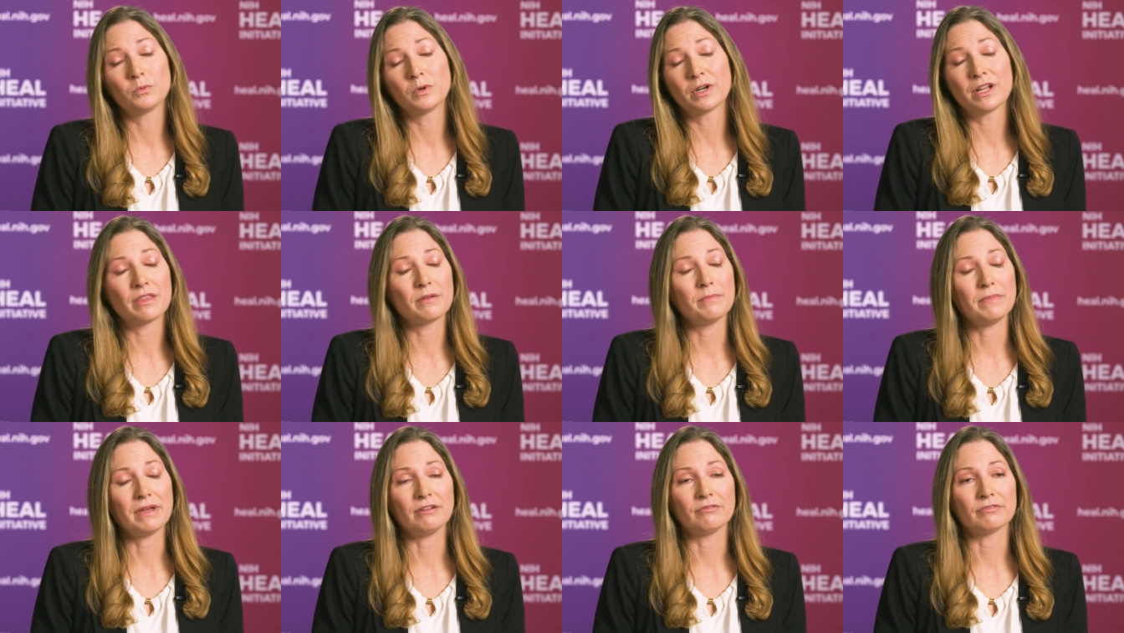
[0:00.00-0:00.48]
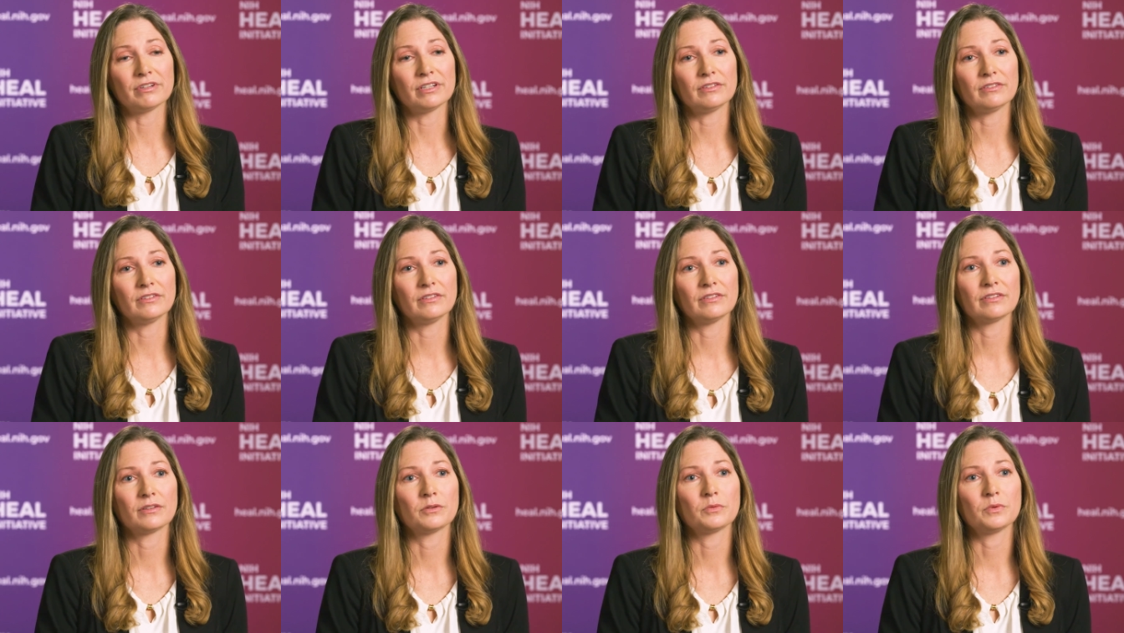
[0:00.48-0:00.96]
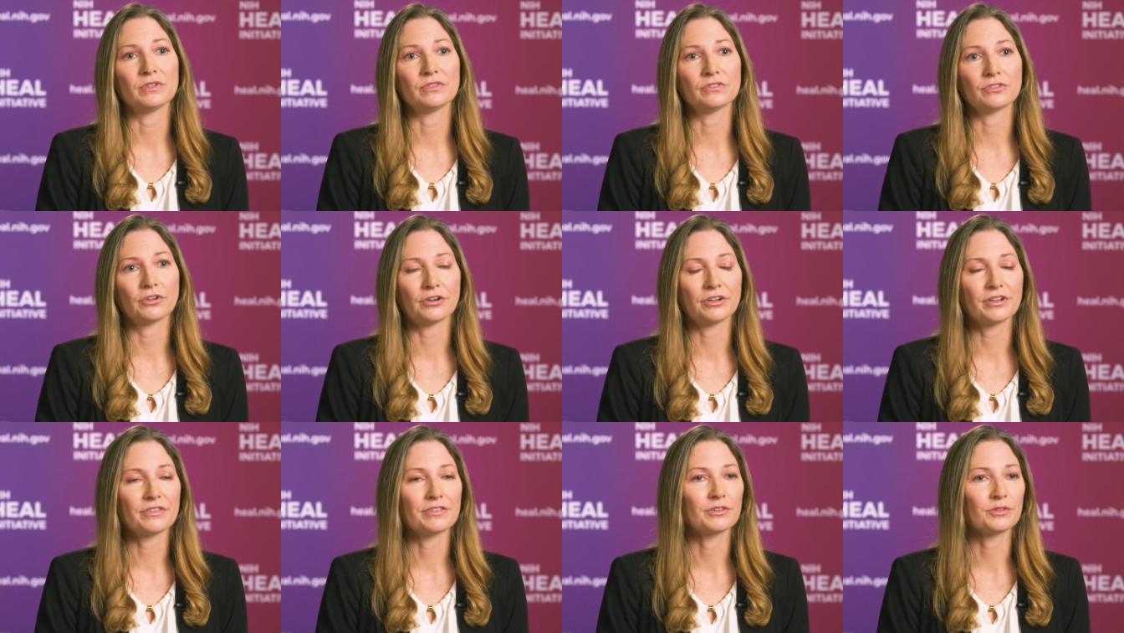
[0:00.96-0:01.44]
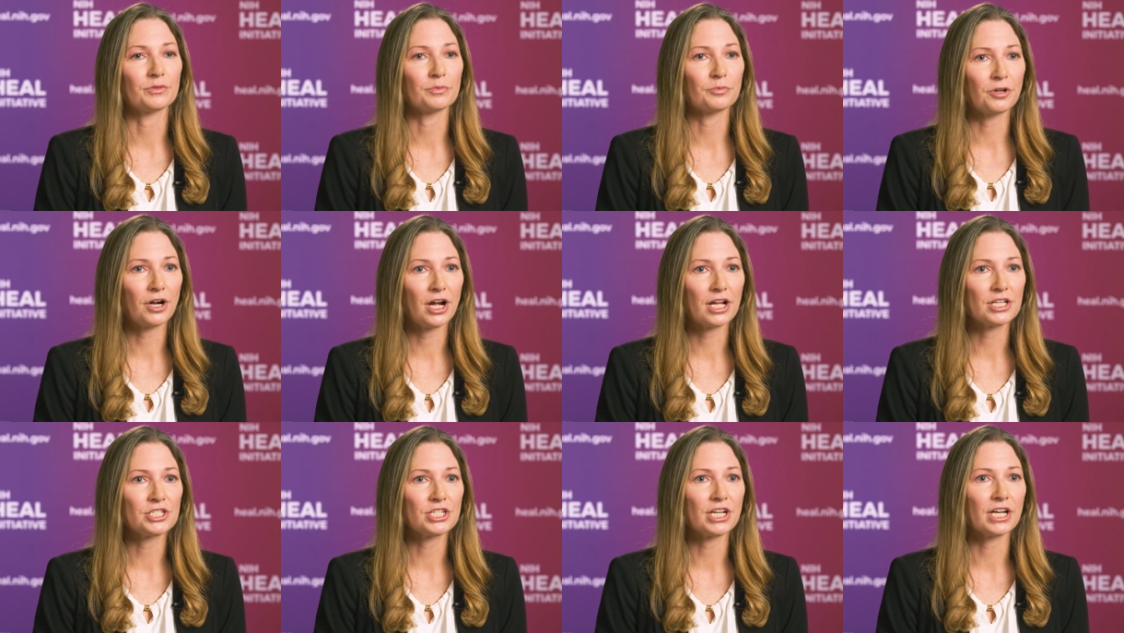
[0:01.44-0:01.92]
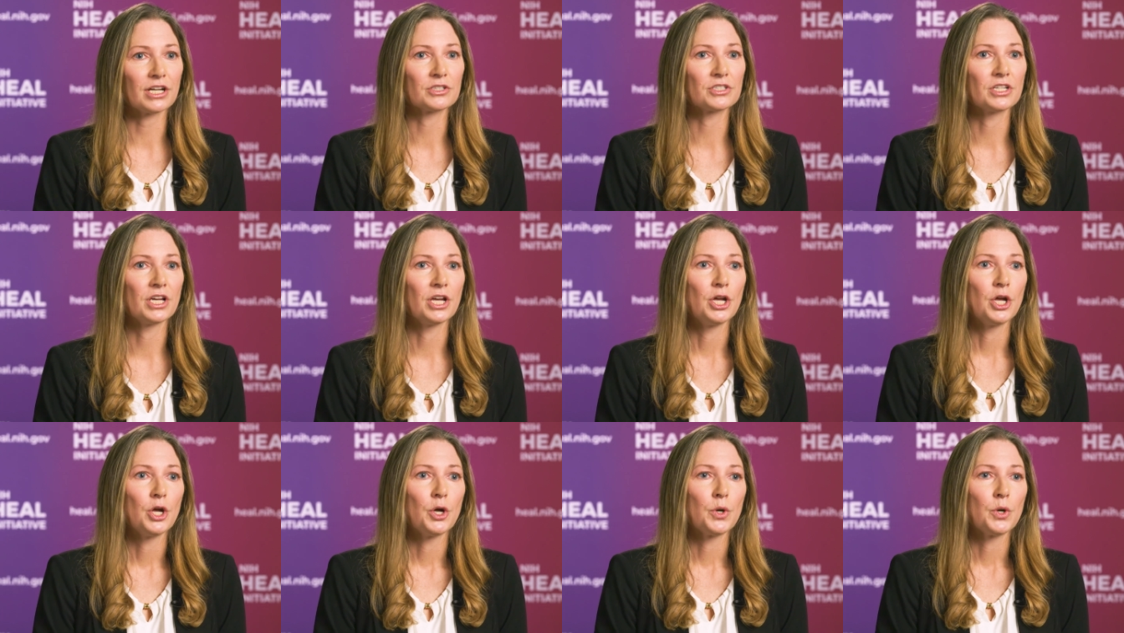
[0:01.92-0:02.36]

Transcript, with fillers: One of the main reasons that we started this project